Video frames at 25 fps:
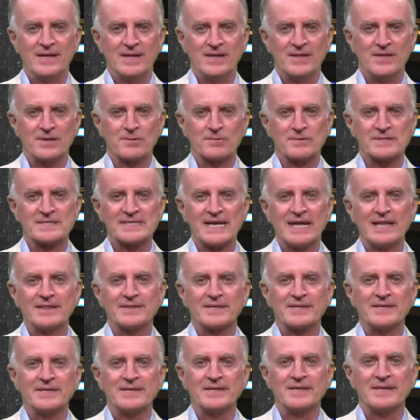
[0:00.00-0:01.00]
The
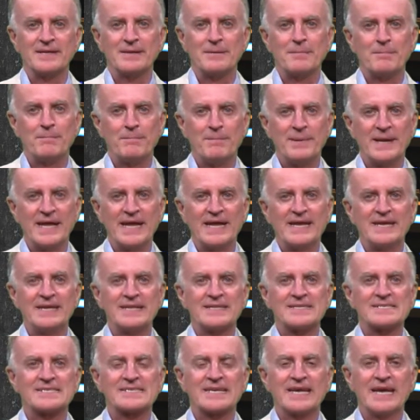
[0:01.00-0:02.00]
resulting
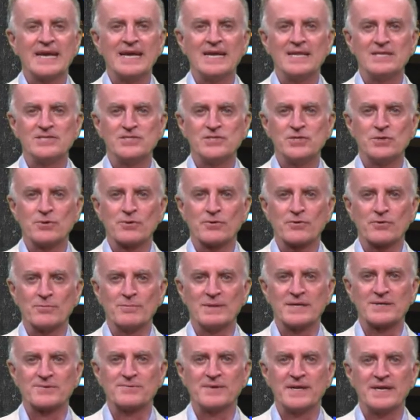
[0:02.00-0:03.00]
planet-scale
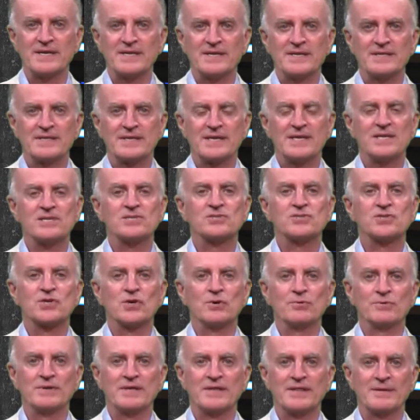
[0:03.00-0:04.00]
geothermal gradient is
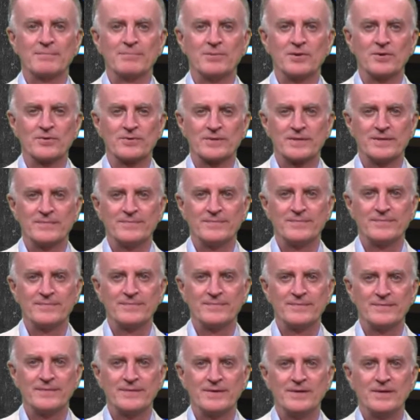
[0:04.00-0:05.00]
shown in the plot.
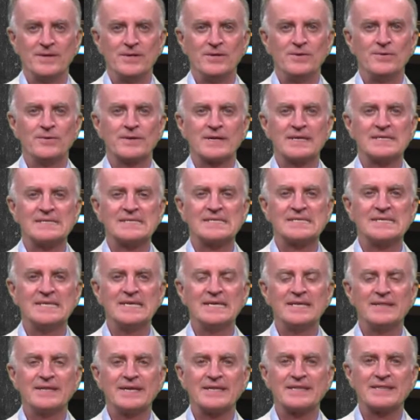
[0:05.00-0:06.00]
You can
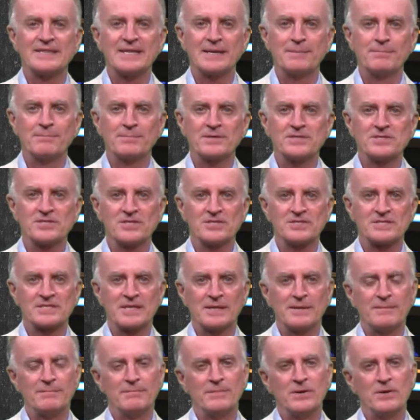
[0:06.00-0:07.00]
see that temperatures
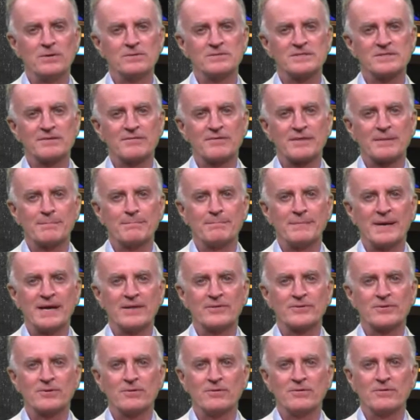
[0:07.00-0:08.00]
in the most of the
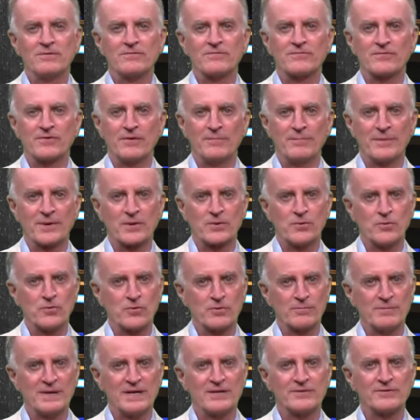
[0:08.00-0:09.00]
mantle, from the
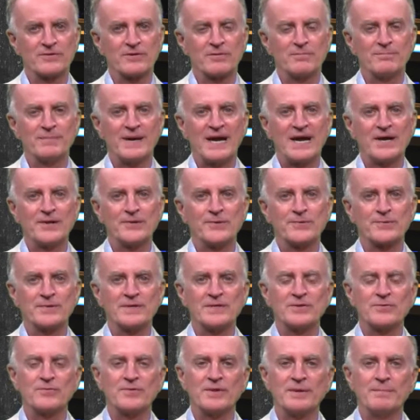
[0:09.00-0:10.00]
core mantle boundary
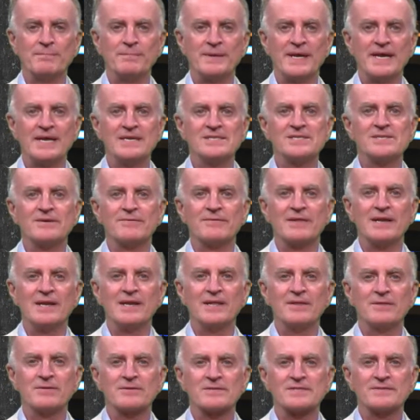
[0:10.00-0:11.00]
to the base of the
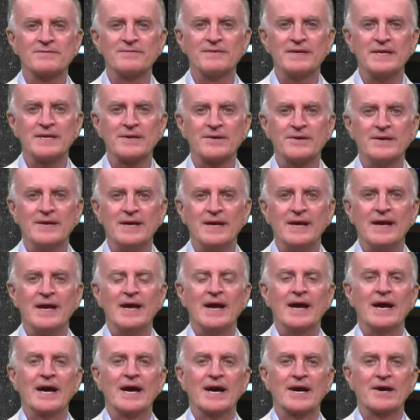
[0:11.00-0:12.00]
lithosphere,
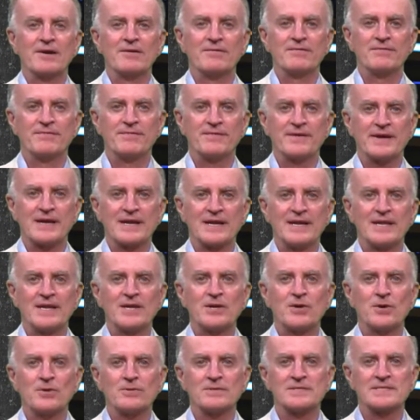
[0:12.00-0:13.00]
are fairly
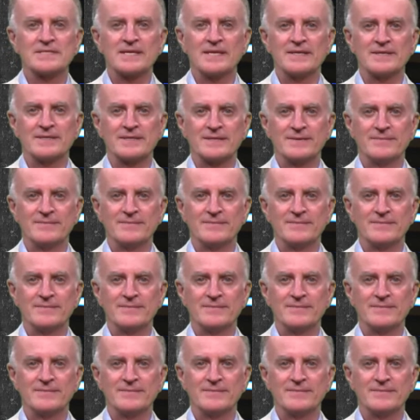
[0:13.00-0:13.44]
constant.